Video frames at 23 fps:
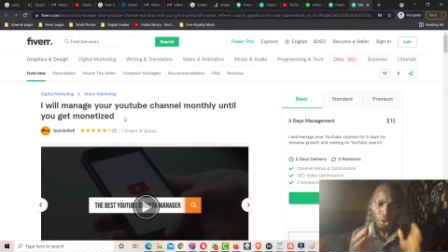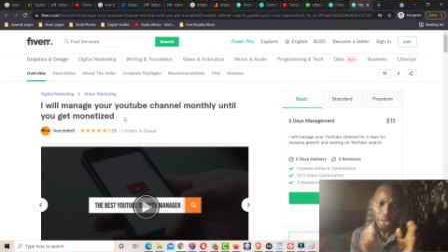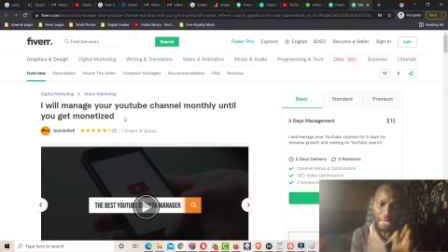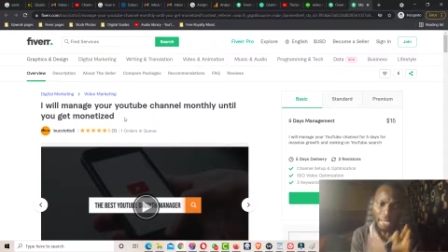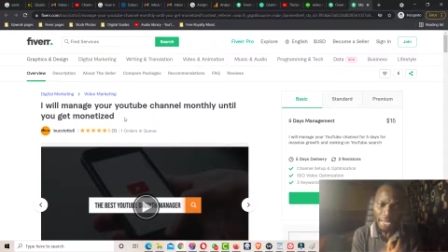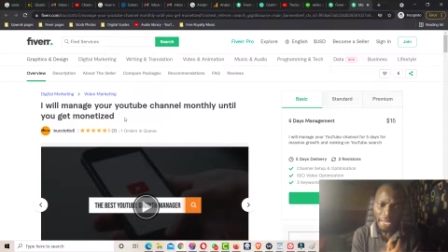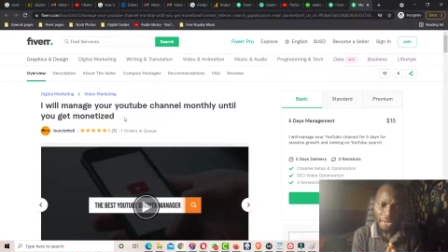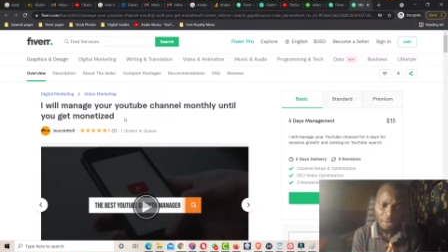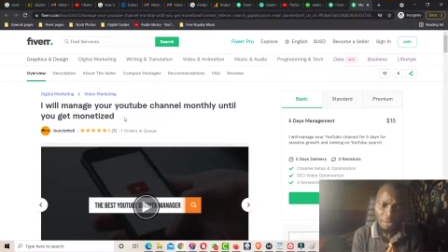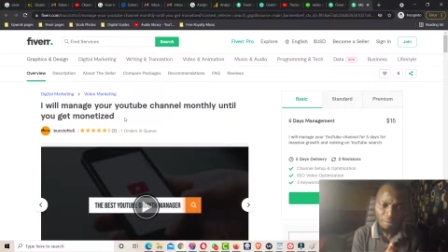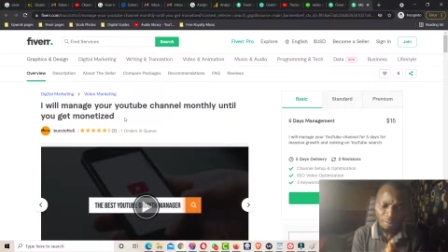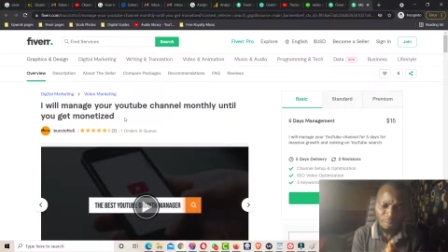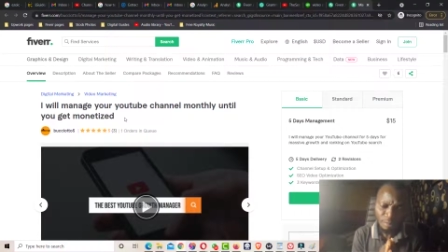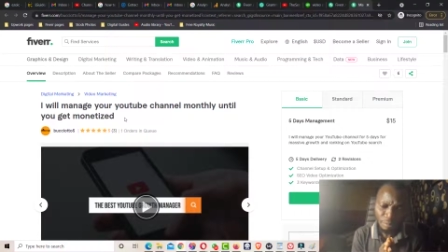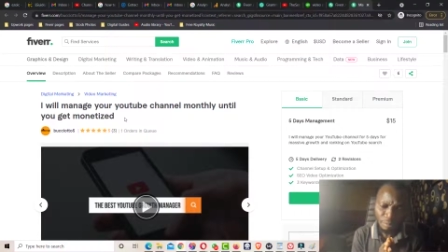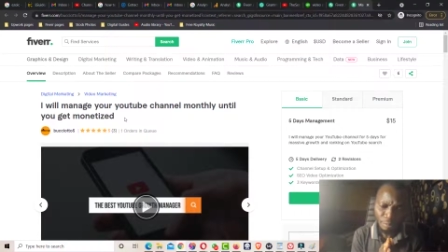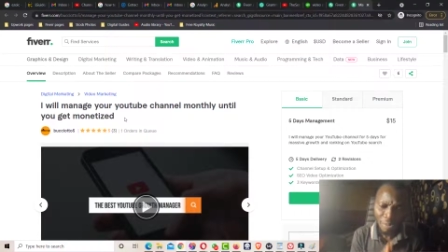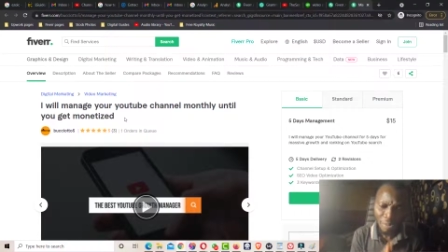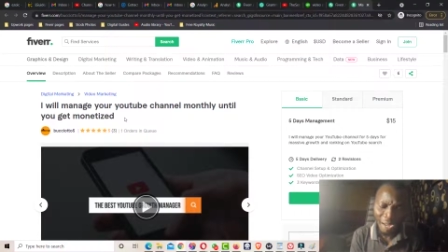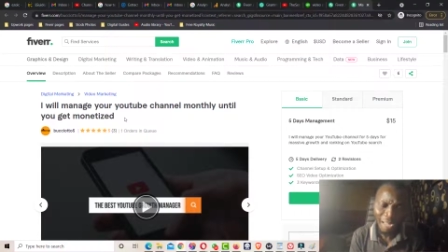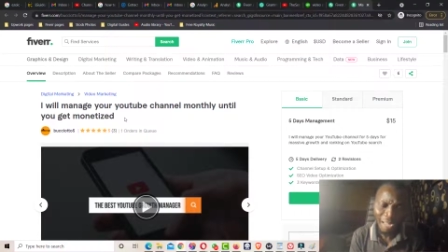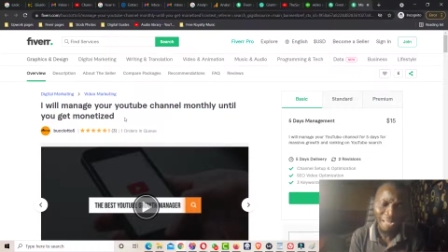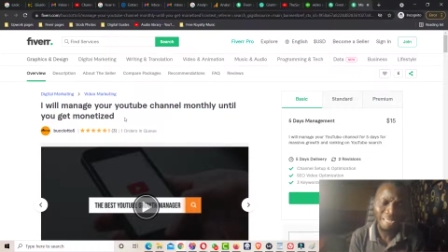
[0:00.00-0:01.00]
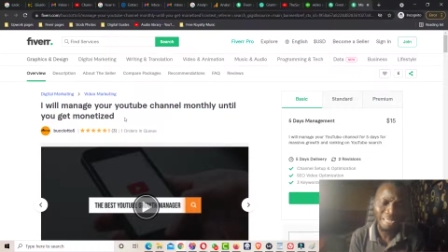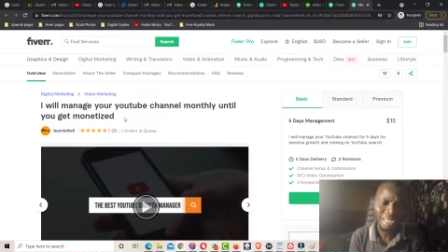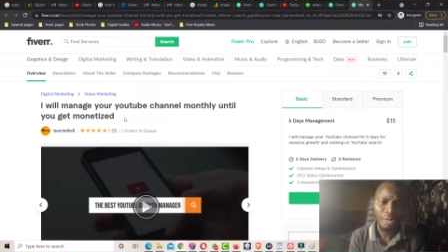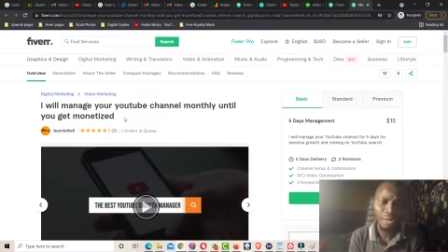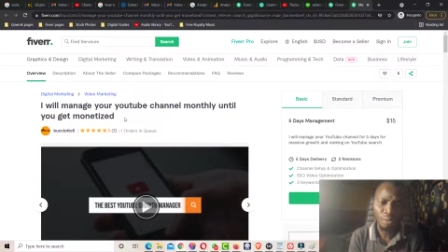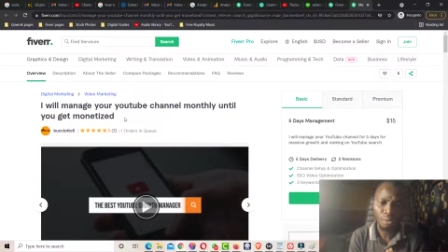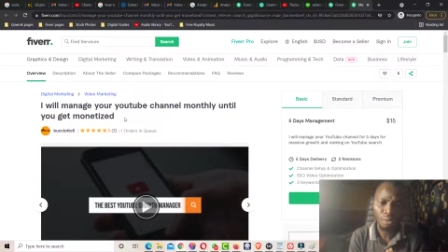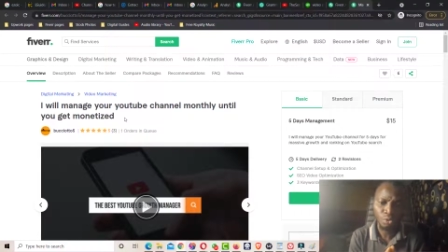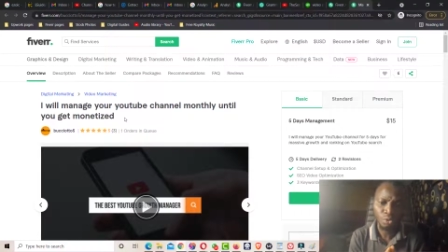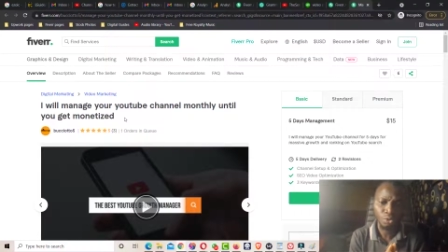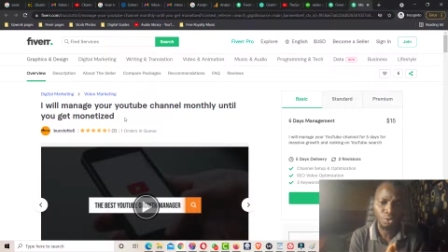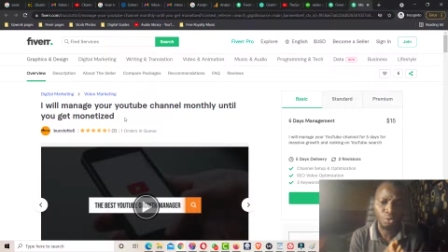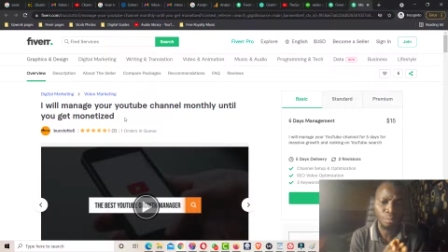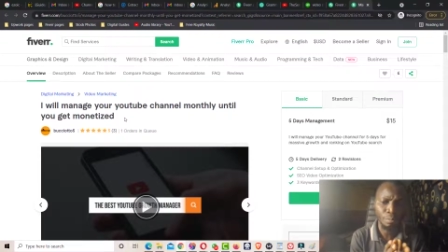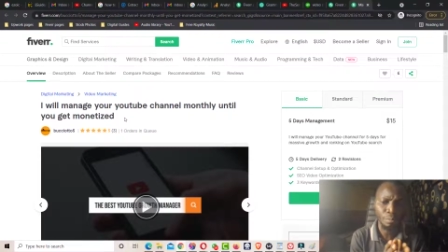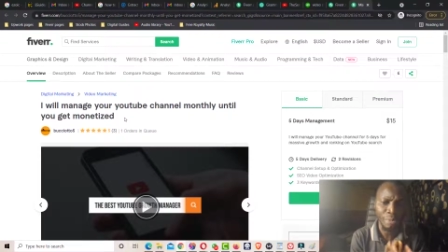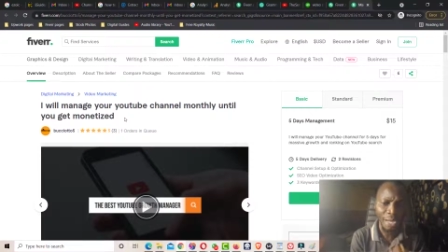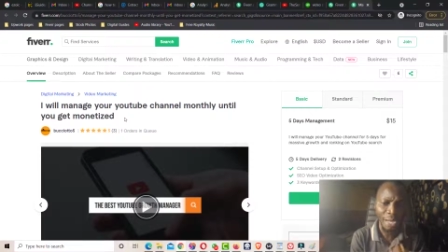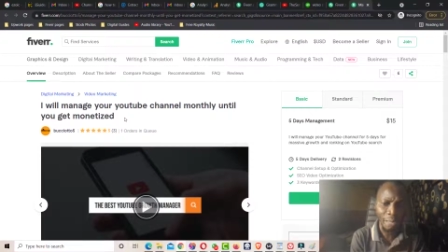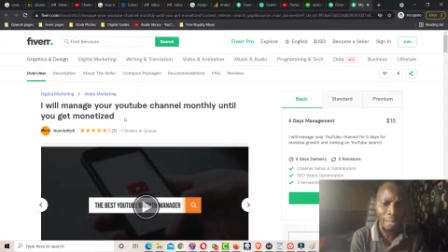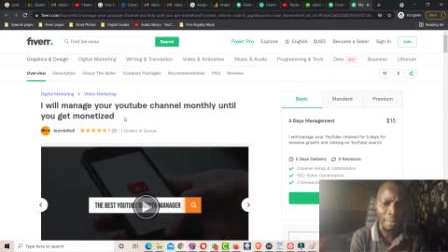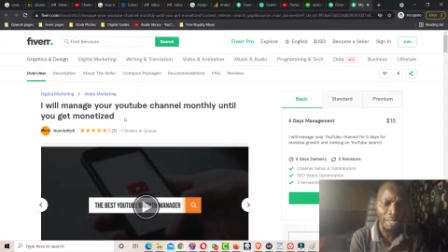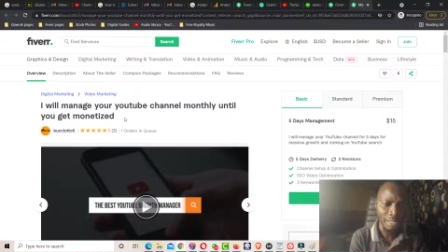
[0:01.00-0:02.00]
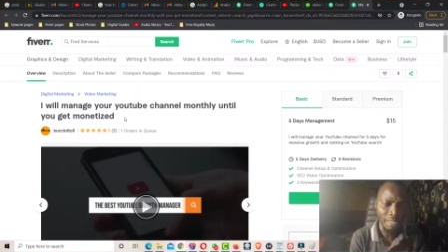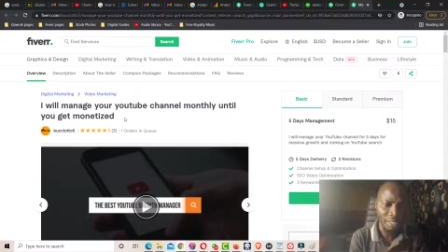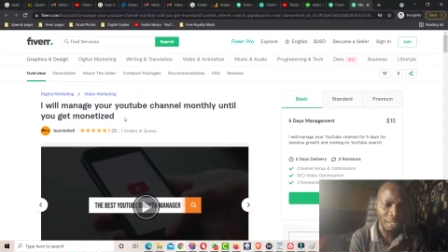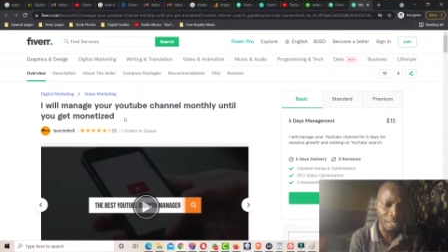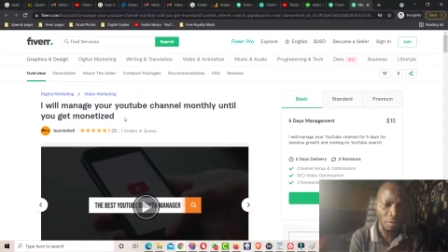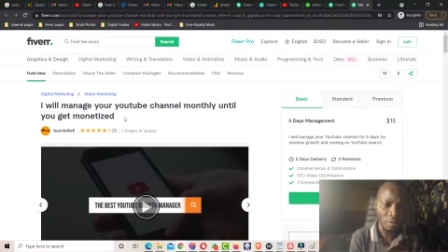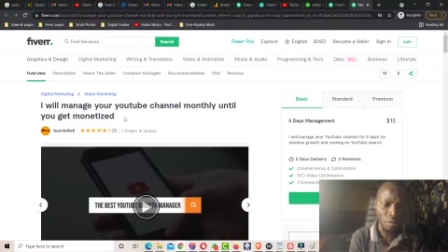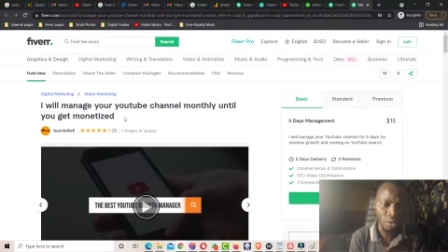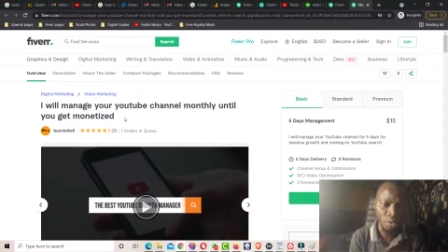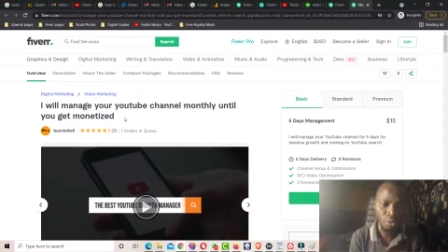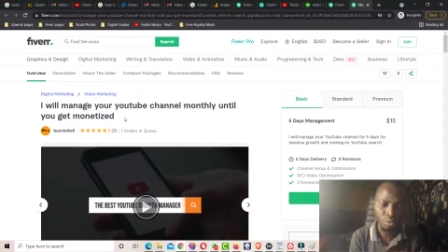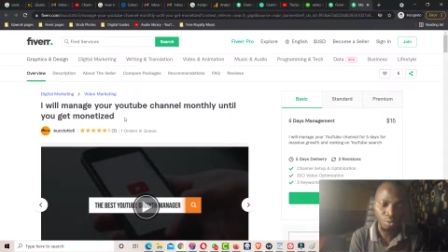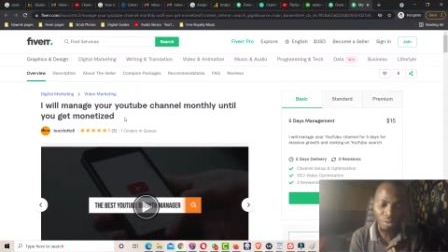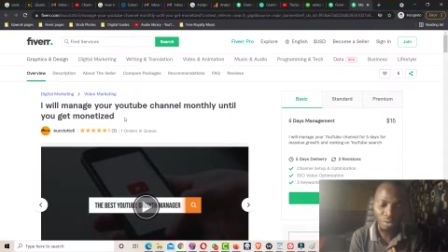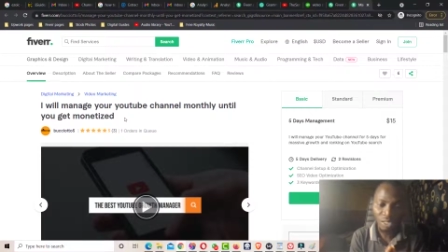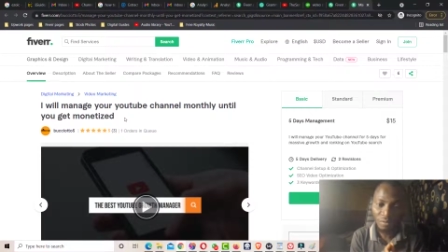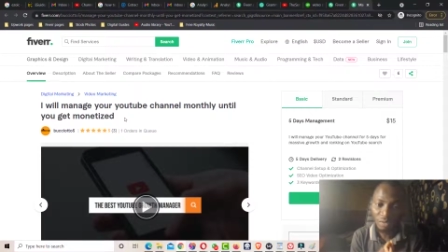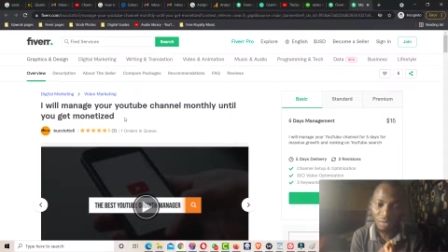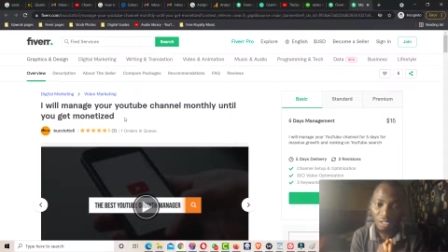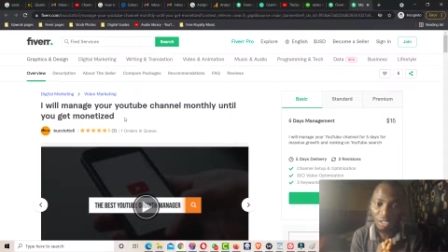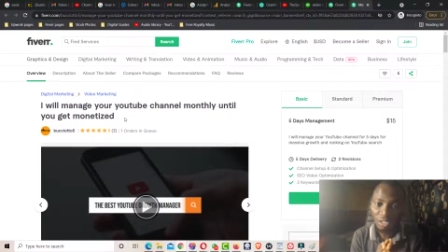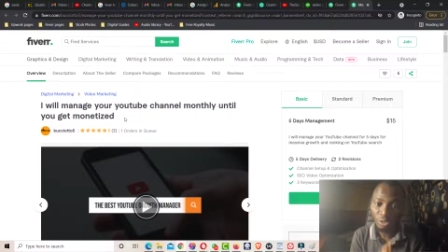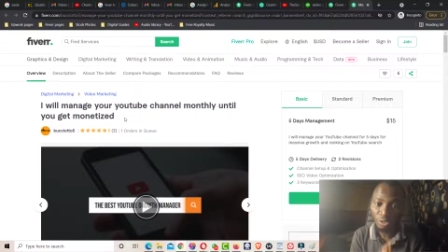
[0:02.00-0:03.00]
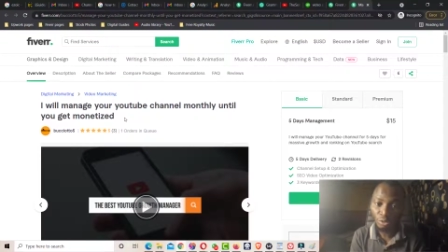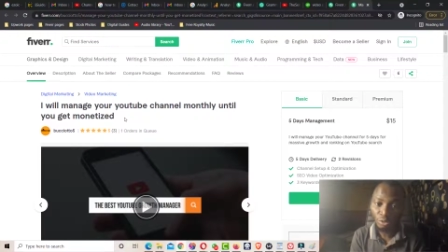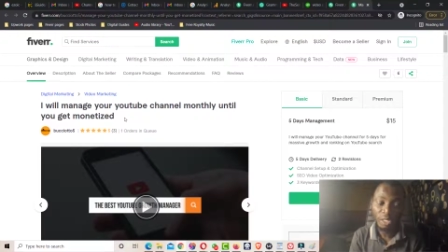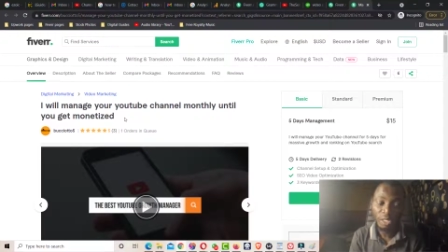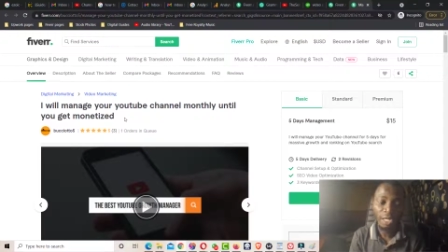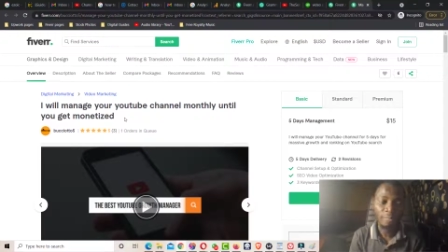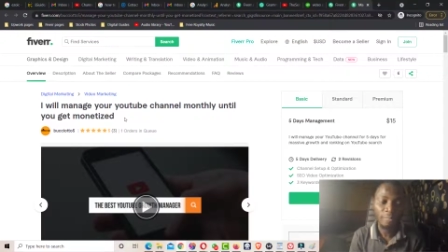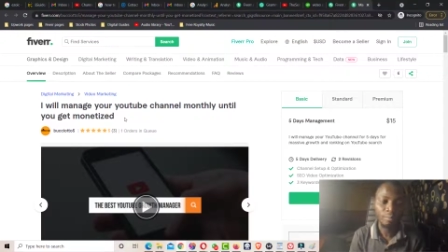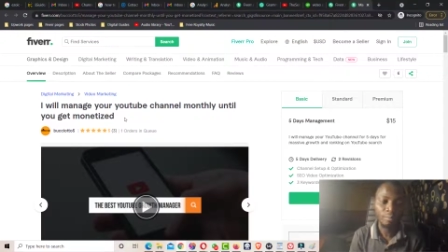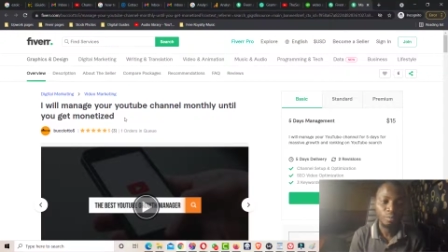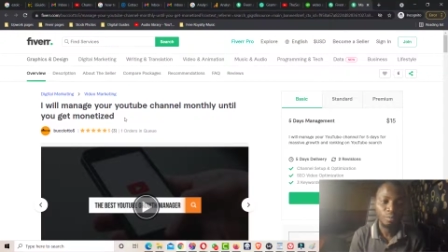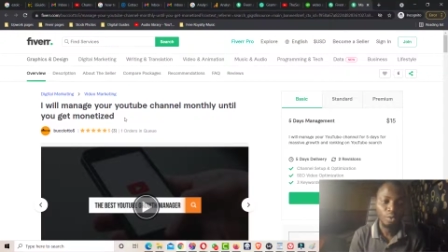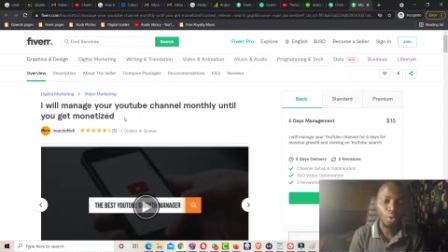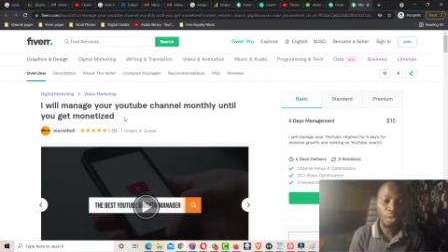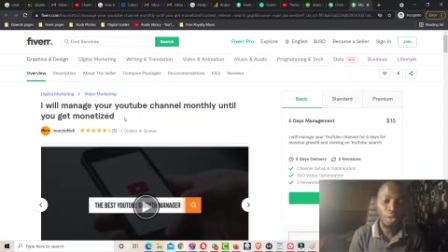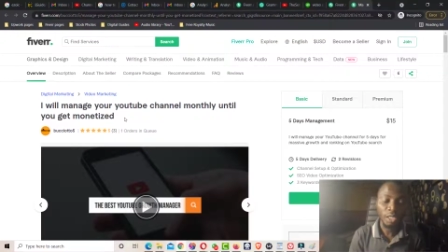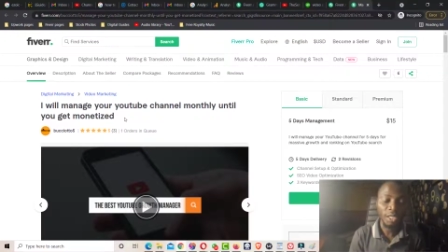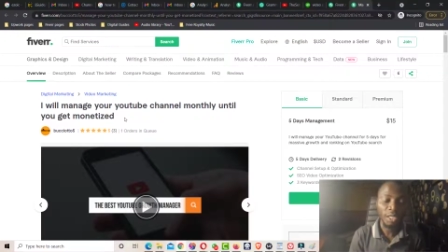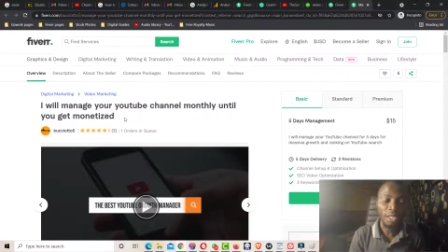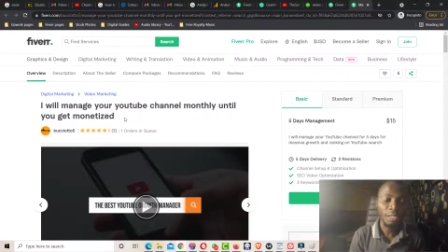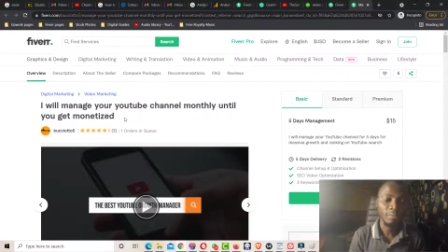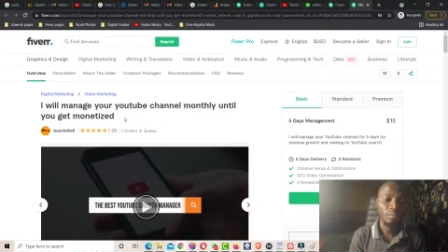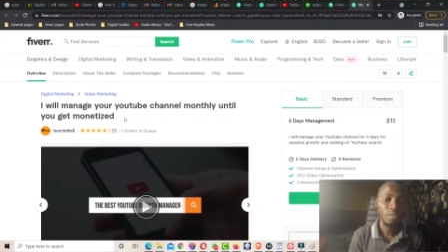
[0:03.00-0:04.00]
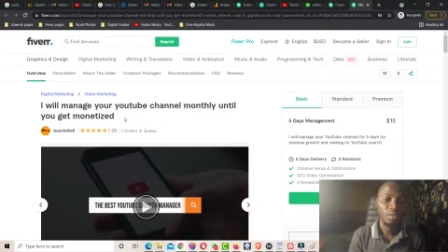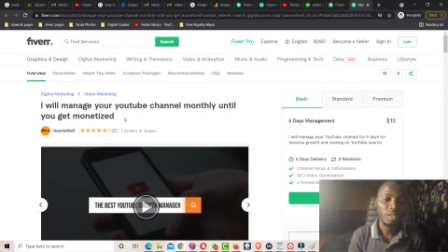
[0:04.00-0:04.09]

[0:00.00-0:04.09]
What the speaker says: any buyer that wants to buy my service will definitely know that, okay,